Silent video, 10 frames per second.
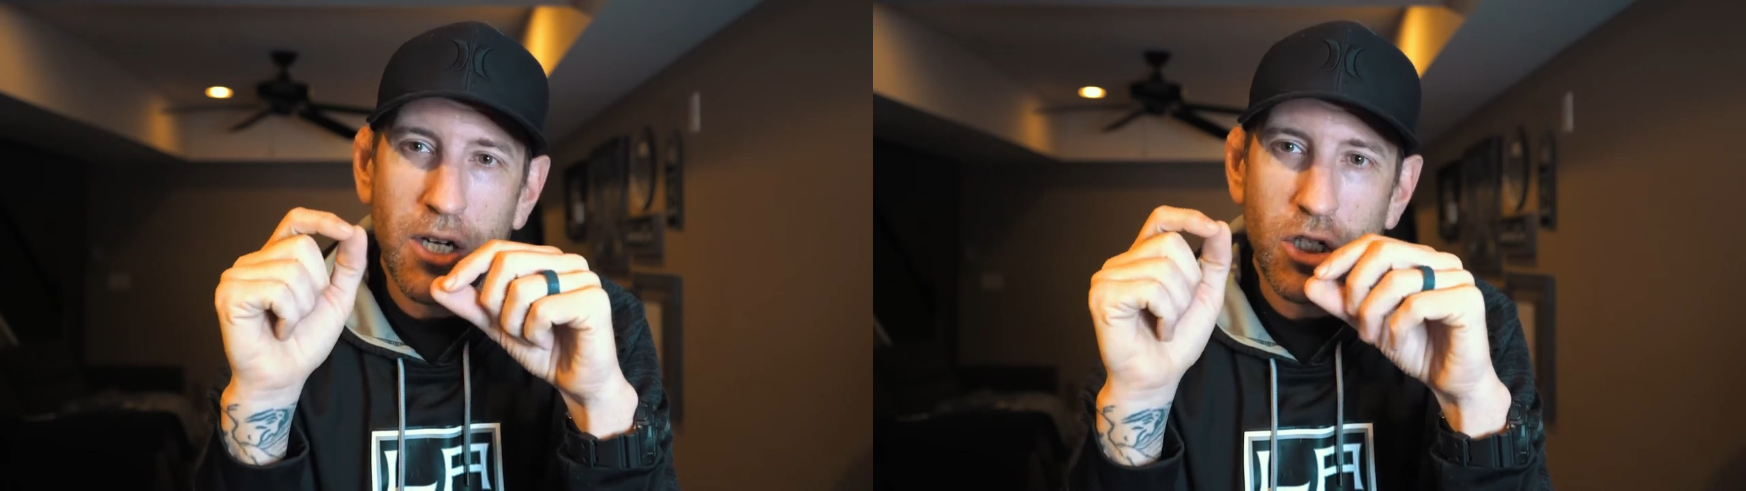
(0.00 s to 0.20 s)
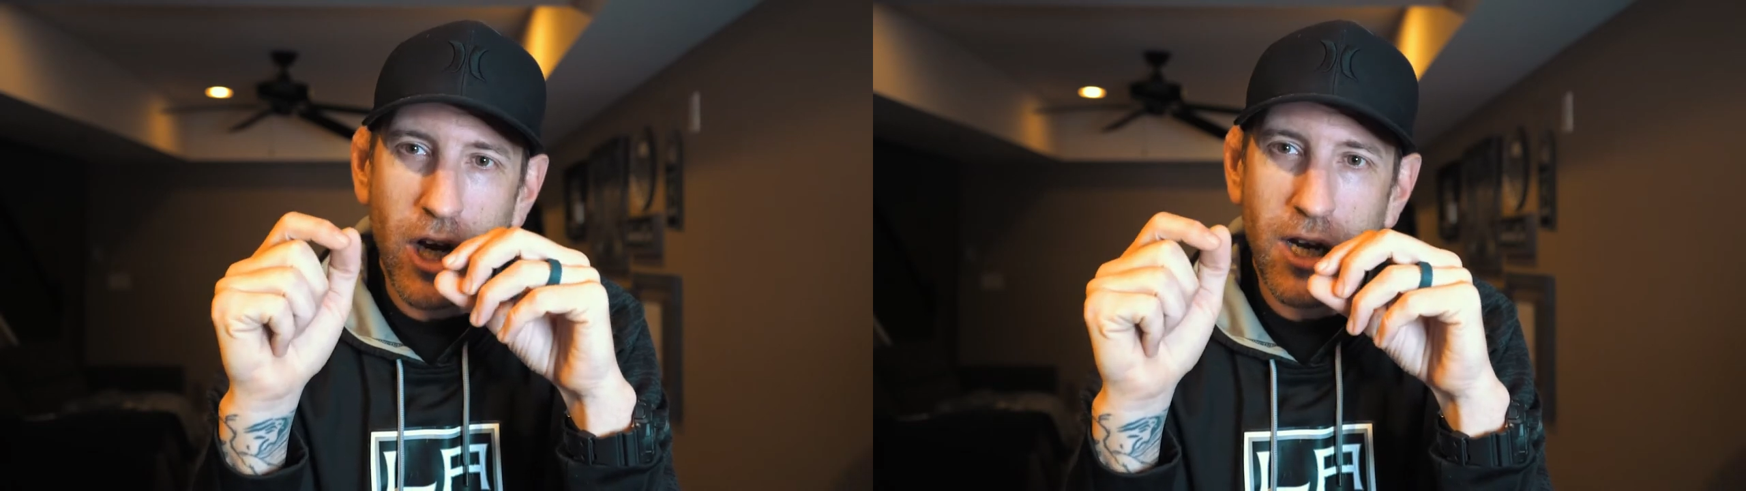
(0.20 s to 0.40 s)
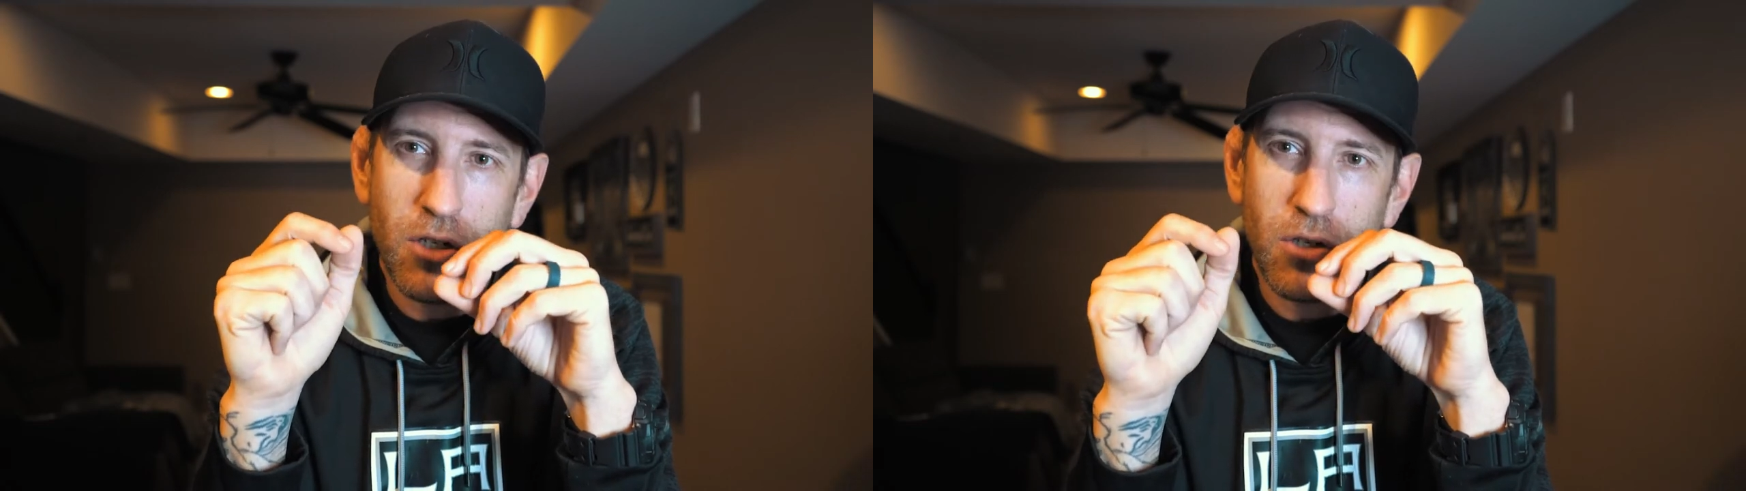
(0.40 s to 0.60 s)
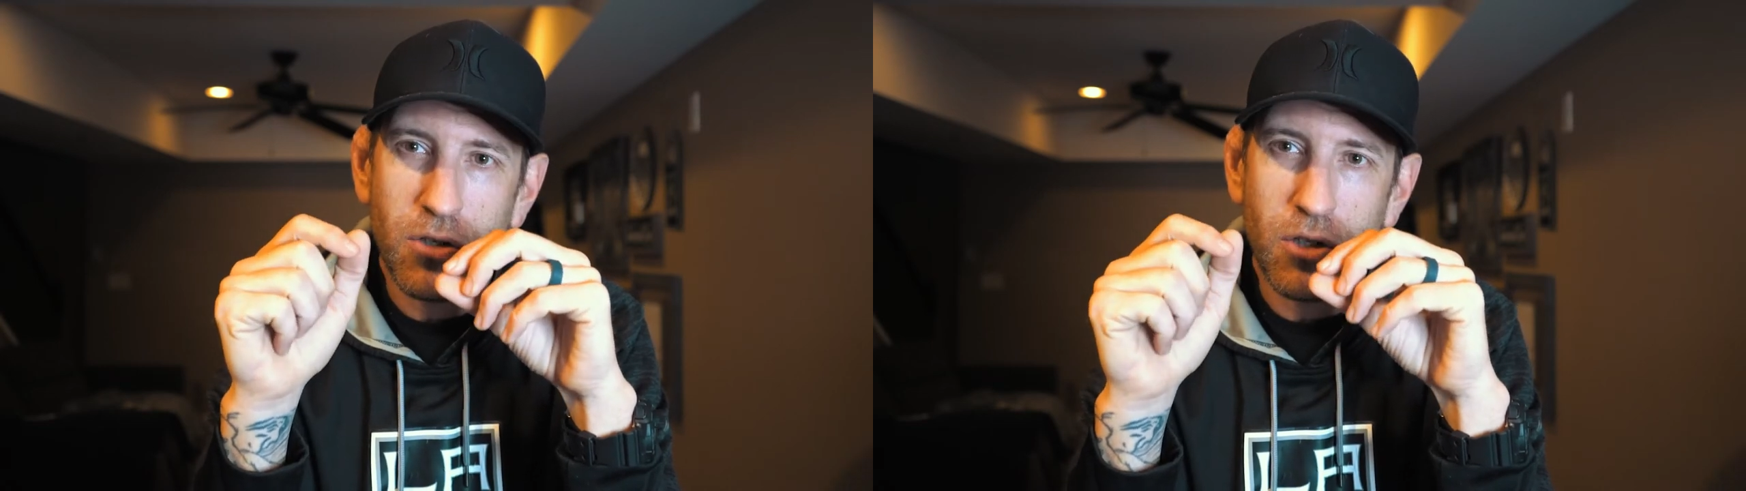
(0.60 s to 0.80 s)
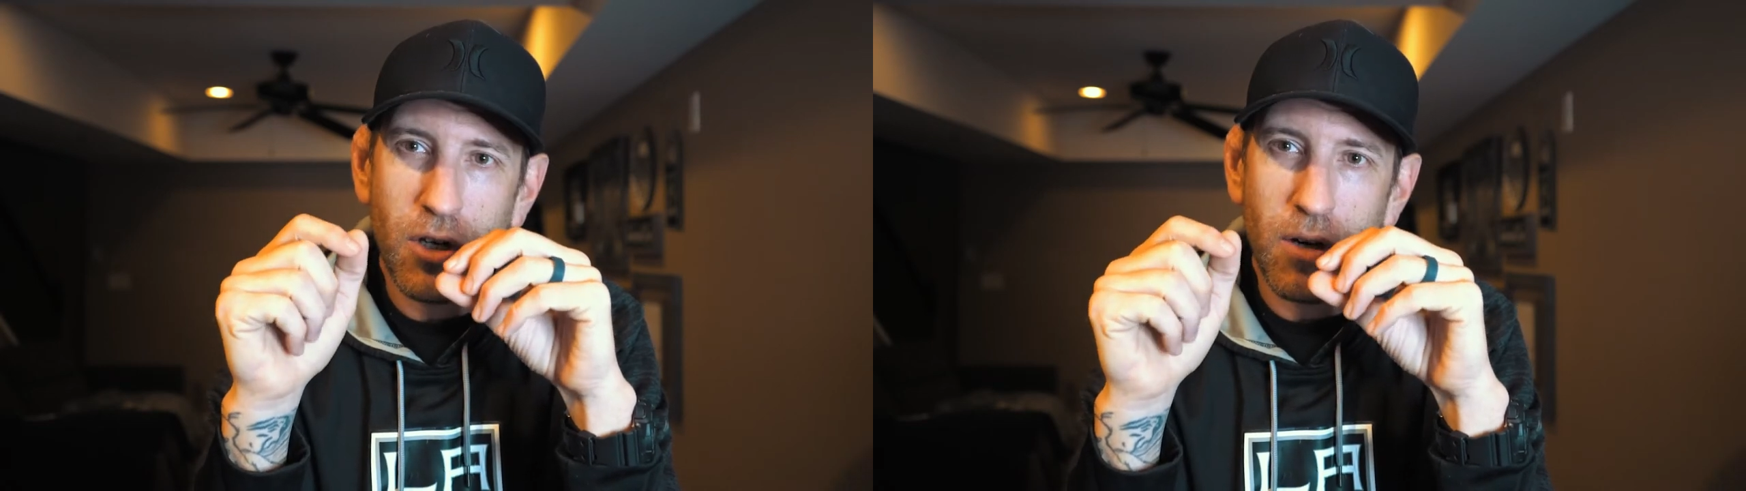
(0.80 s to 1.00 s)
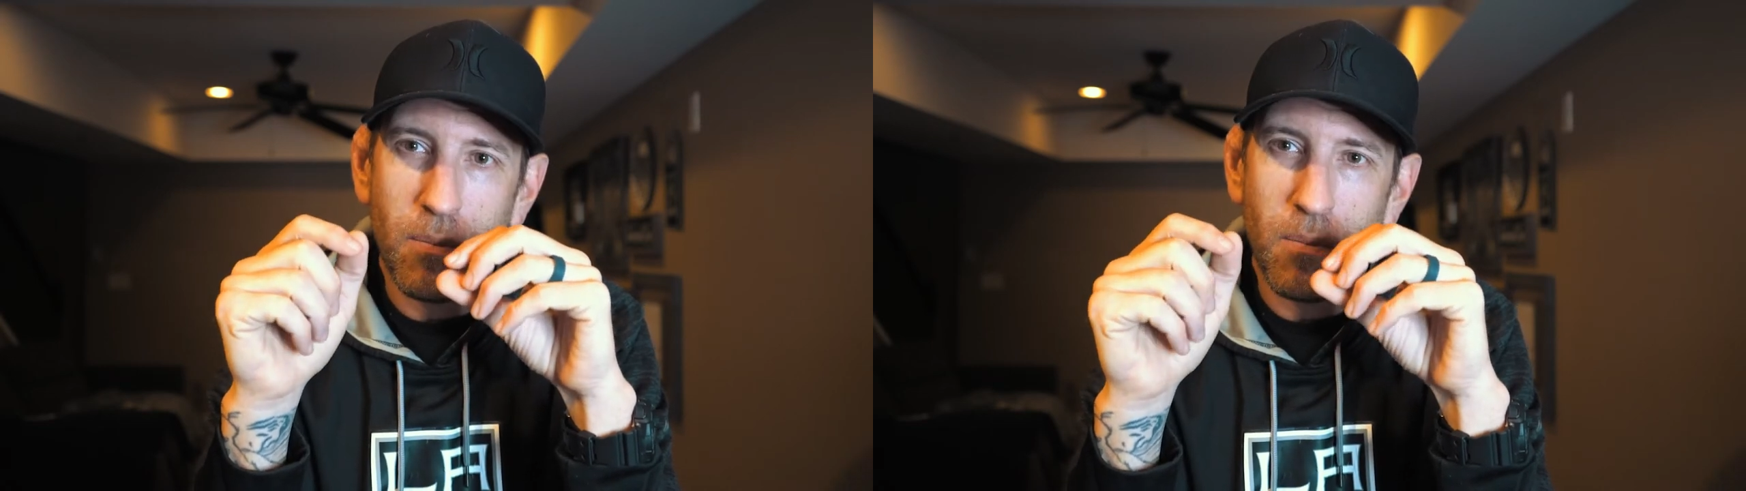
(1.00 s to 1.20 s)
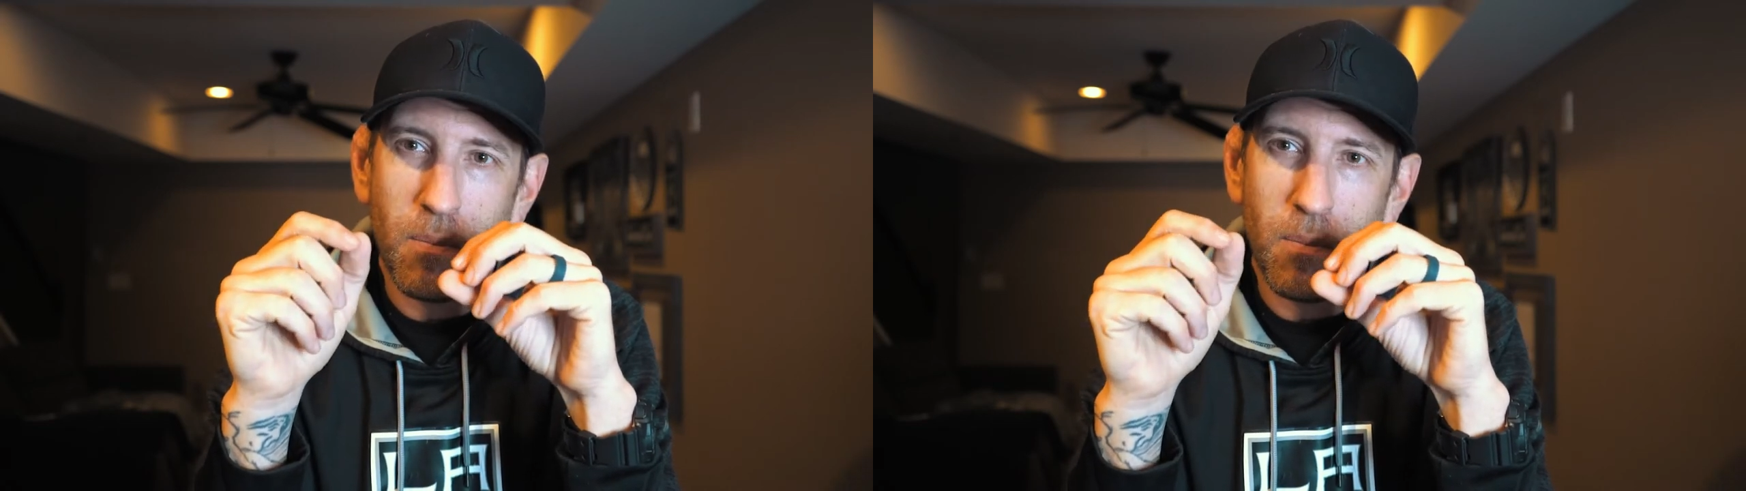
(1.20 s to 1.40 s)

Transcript: changes to